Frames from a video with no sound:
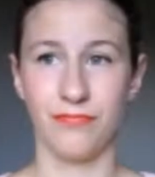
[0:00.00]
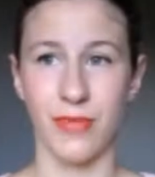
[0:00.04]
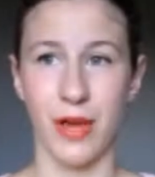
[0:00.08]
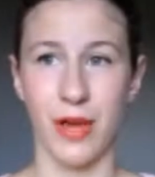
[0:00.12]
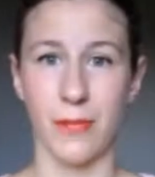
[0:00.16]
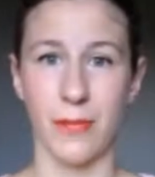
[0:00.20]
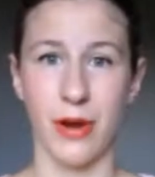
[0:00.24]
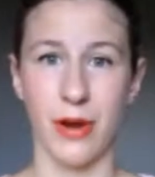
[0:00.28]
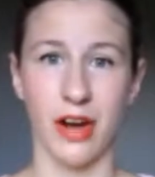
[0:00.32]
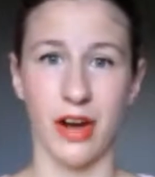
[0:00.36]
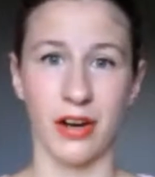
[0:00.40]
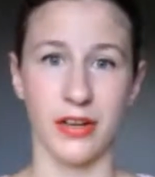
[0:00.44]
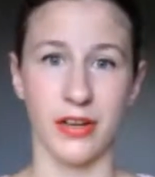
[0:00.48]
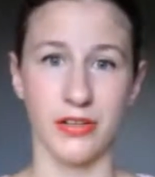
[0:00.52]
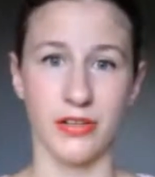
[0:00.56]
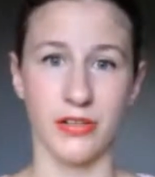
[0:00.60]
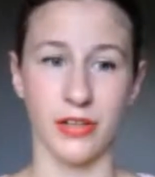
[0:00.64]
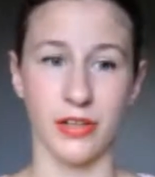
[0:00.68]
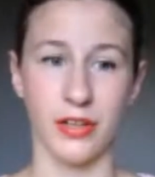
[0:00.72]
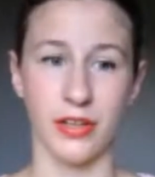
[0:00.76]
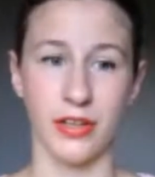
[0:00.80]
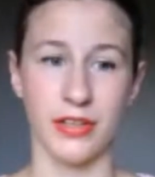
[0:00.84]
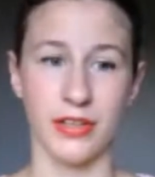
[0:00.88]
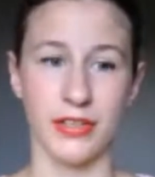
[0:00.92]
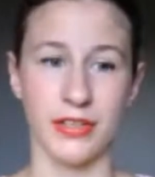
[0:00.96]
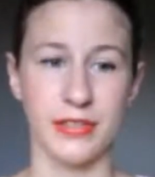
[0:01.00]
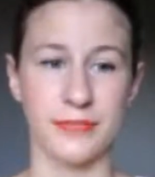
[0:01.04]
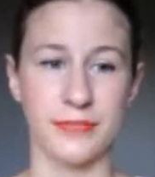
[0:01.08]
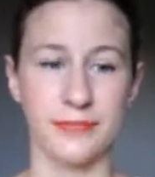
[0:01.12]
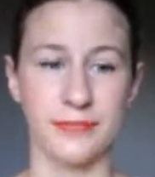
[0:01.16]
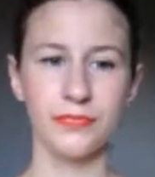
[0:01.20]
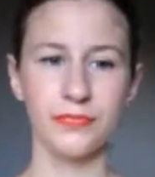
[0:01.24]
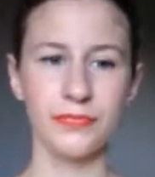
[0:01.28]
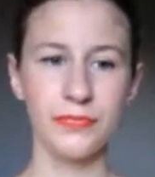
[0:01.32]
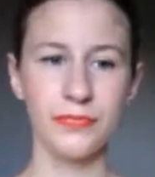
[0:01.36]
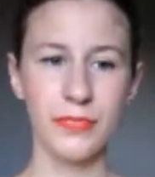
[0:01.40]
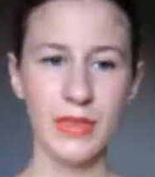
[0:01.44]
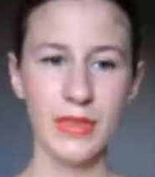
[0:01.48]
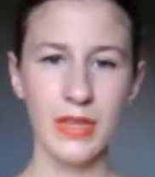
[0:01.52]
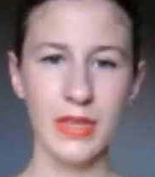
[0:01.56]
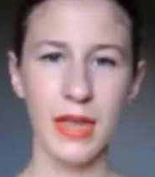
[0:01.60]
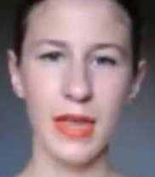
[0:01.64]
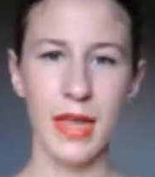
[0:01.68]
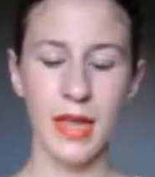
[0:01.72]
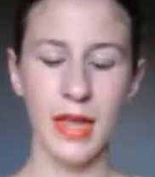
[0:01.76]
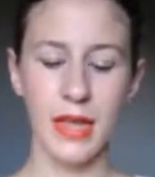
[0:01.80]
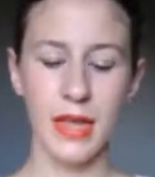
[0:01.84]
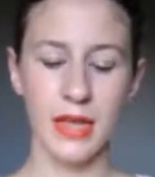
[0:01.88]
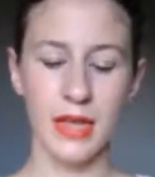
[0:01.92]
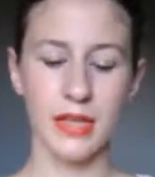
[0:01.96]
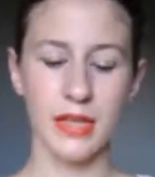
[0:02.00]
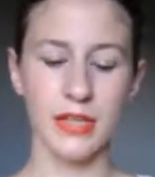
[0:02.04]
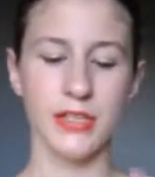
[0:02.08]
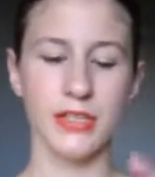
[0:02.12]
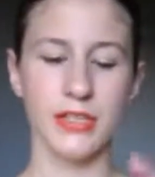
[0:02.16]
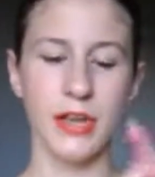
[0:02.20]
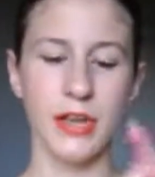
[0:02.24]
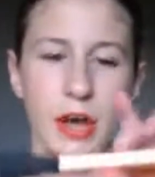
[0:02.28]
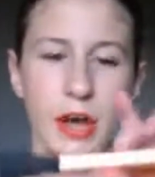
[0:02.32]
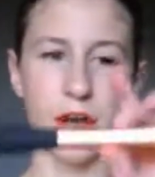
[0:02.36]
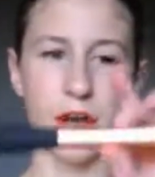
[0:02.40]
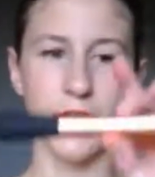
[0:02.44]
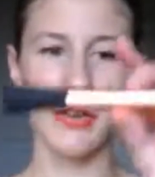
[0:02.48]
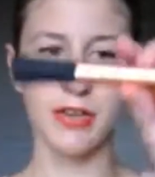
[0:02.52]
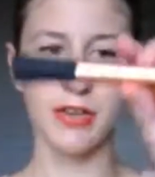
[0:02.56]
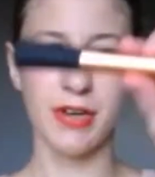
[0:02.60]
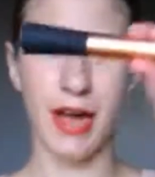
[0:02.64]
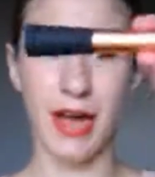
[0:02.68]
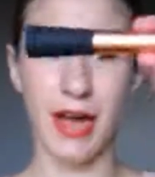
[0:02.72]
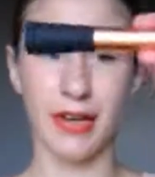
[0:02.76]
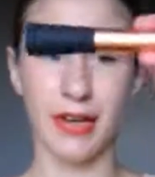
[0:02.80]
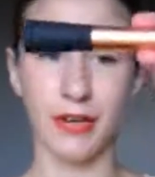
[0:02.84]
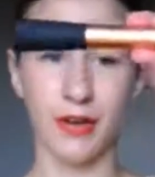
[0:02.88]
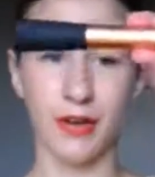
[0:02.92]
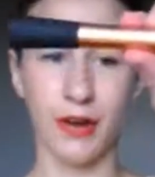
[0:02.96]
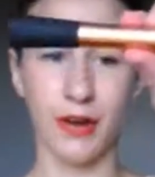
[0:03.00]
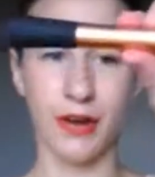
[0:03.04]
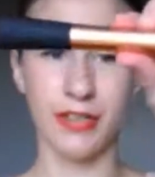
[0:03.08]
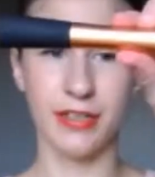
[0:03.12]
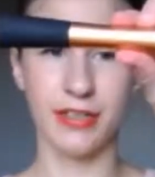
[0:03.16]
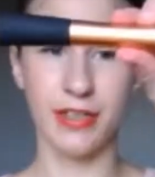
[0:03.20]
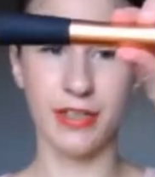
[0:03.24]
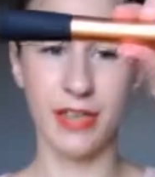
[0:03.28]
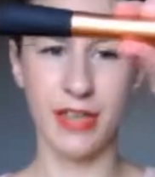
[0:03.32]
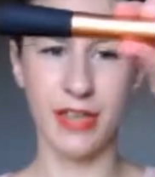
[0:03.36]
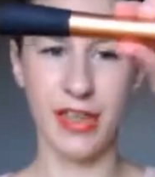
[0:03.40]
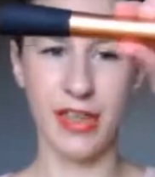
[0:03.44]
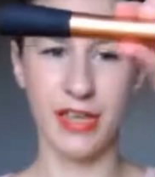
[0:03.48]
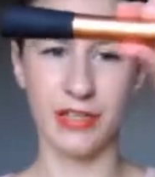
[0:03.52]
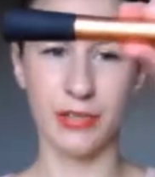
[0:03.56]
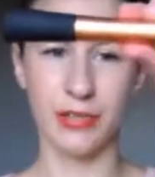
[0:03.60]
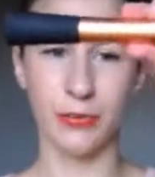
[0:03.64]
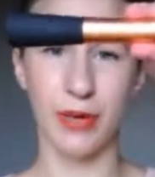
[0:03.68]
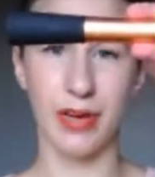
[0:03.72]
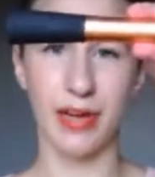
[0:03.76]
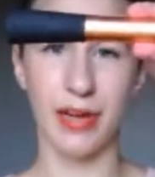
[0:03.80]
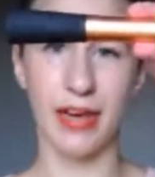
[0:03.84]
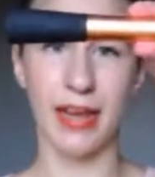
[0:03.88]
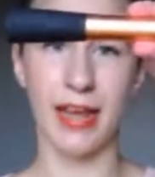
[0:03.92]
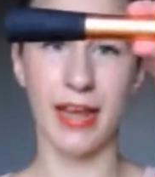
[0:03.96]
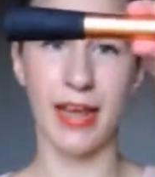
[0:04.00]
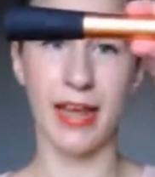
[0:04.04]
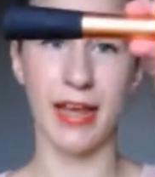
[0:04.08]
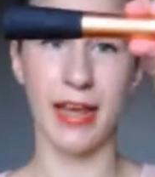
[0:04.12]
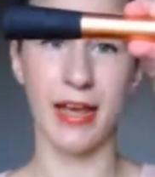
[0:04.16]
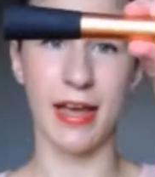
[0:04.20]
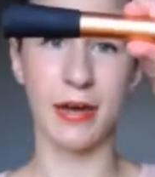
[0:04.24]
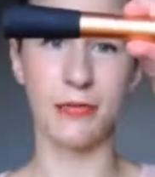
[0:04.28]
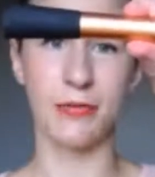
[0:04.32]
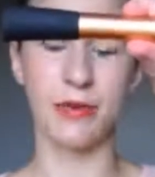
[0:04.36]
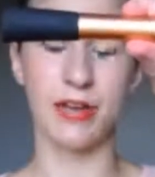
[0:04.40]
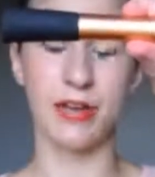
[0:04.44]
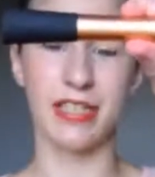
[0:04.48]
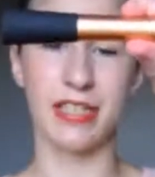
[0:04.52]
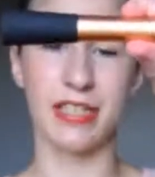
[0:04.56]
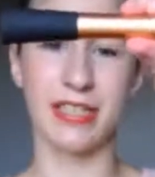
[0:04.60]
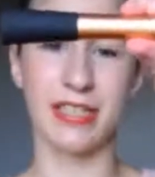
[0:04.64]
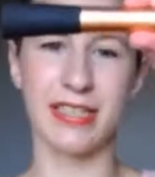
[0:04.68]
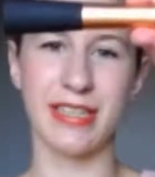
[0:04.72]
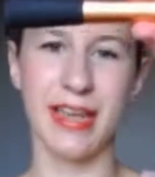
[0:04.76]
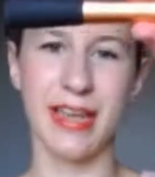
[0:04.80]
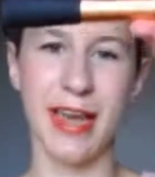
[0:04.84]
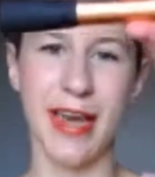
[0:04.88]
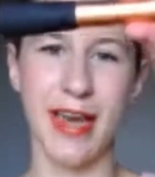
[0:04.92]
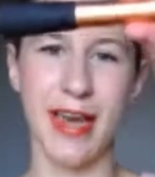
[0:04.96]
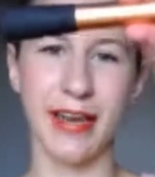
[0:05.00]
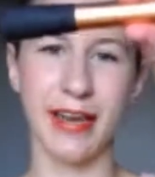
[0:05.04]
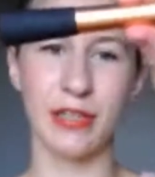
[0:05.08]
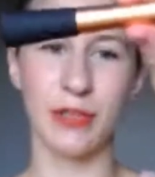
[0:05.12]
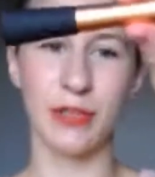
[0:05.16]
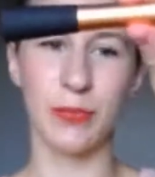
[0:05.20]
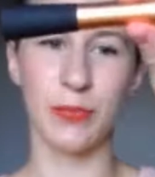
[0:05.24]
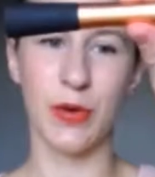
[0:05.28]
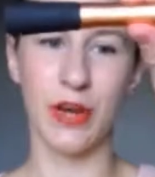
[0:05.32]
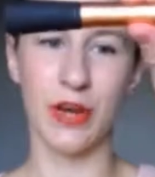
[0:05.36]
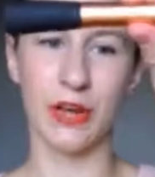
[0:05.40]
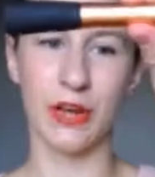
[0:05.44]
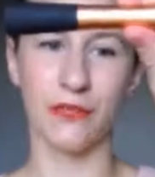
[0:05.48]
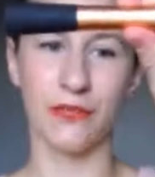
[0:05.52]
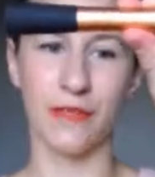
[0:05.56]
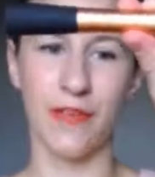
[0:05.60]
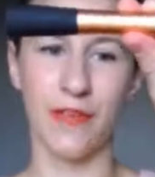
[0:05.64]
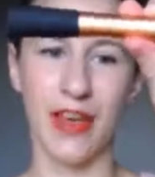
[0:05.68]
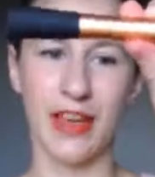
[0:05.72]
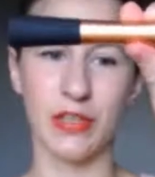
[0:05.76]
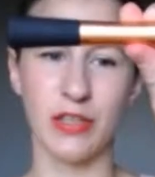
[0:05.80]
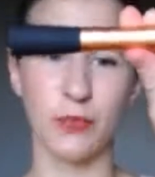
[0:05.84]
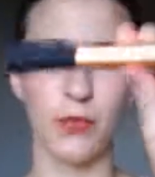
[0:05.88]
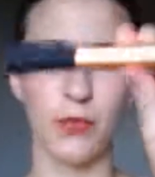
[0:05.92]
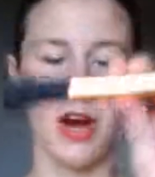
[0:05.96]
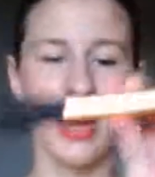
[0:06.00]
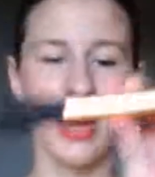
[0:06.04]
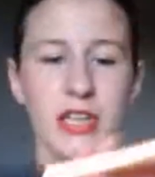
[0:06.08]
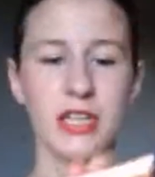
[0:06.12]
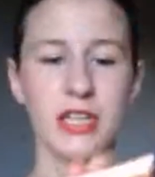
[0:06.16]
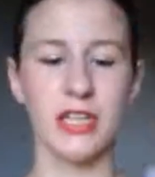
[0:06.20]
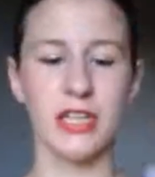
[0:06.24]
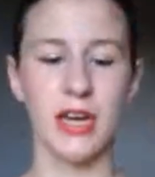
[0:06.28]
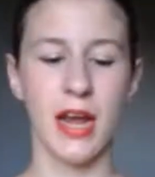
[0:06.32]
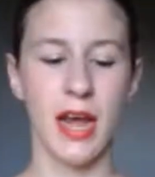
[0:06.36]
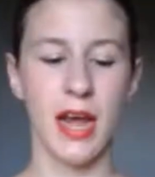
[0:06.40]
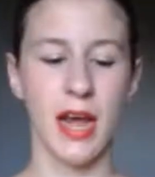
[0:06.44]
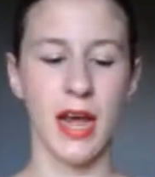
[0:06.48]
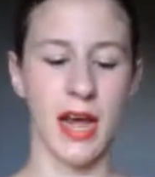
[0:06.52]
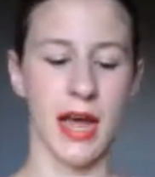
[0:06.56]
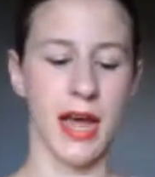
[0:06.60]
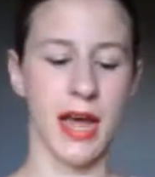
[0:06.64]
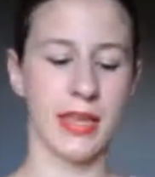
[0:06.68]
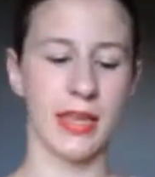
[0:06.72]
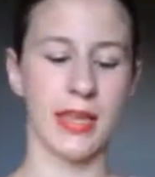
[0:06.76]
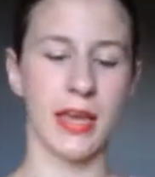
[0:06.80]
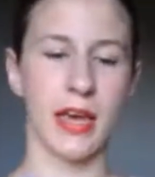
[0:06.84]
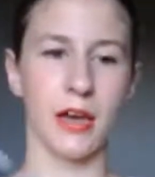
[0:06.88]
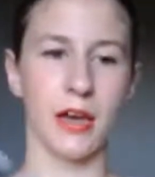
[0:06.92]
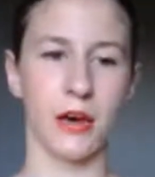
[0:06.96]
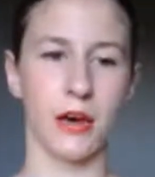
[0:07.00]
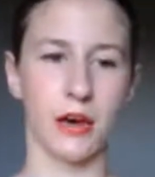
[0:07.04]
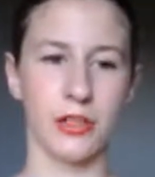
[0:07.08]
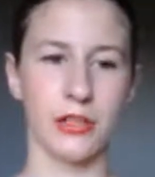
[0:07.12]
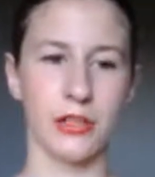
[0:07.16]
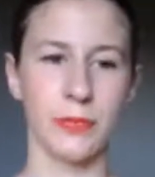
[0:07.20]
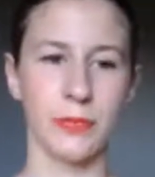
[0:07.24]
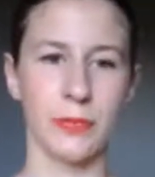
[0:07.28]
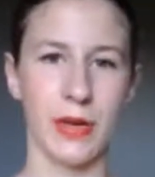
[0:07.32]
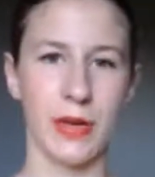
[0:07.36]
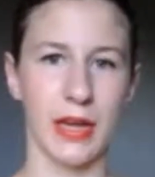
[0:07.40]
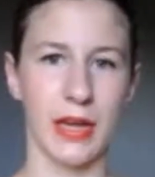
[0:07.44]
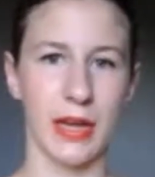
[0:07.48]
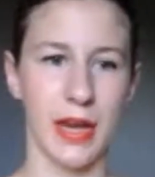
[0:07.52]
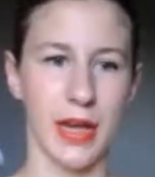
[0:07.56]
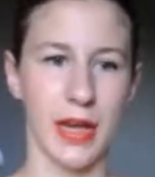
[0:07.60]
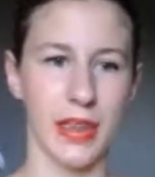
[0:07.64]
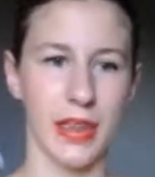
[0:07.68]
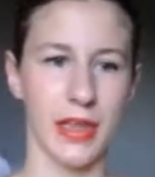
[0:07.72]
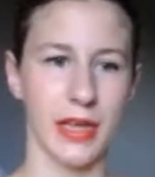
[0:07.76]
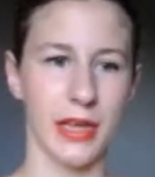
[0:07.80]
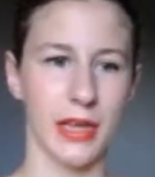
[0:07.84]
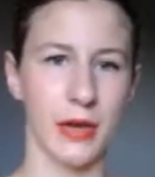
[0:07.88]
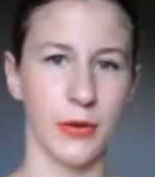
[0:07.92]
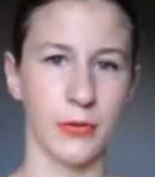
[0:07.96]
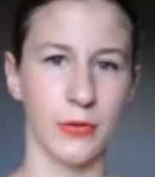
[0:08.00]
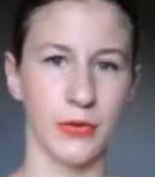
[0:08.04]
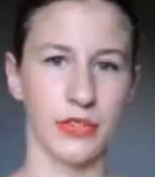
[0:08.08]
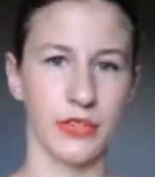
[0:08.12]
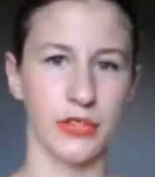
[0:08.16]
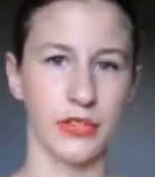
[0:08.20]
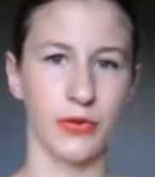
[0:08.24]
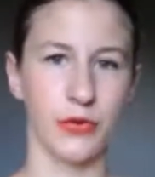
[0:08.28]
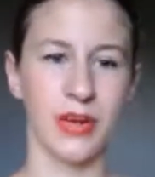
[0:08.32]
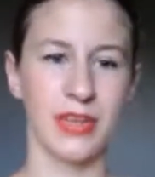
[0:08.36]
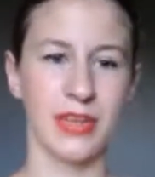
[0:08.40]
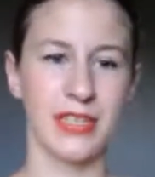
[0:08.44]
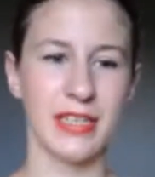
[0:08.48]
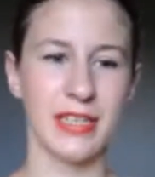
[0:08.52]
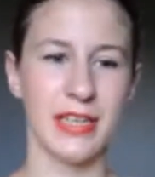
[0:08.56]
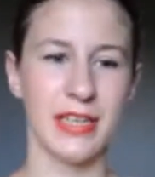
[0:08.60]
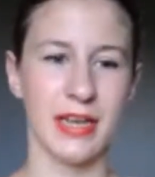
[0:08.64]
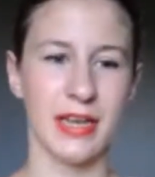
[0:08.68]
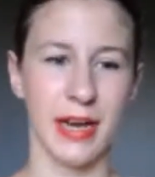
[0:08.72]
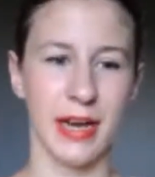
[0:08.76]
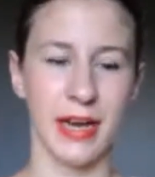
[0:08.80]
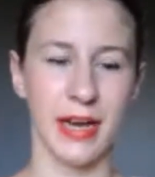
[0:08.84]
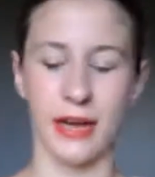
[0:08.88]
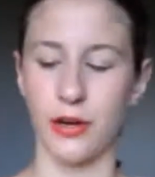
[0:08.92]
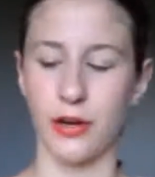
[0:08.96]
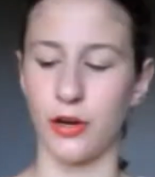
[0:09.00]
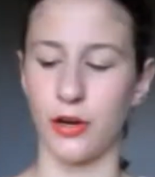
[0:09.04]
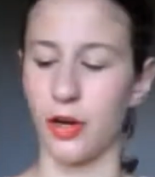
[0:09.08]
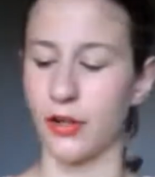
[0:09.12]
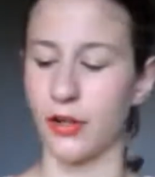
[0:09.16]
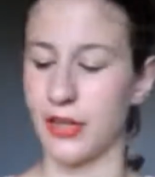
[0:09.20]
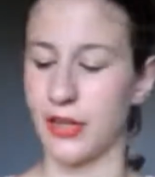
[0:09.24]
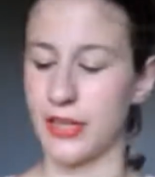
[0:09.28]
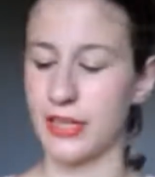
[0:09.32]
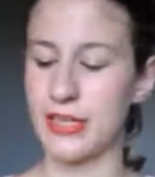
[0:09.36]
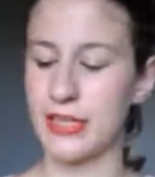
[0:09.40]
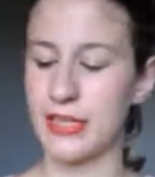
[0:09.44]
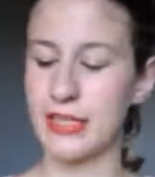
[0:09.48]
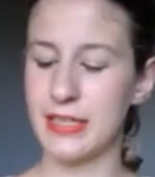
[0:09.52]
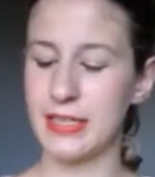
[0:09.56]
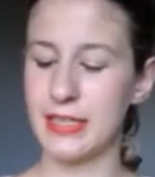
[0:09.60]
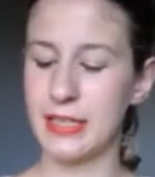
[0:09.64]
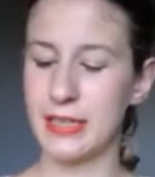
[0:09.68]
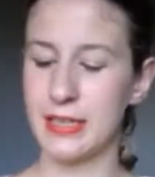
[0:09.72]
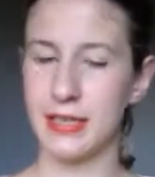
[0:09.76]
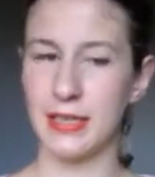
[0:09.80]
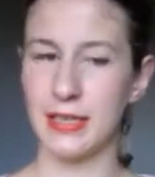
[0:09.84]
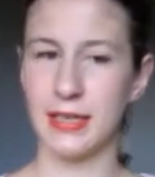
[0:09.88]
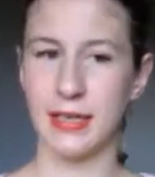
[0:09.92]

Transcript: American dollars. So I got this one here, which is the Expert Face Brush, and that cost me, I think it was $29.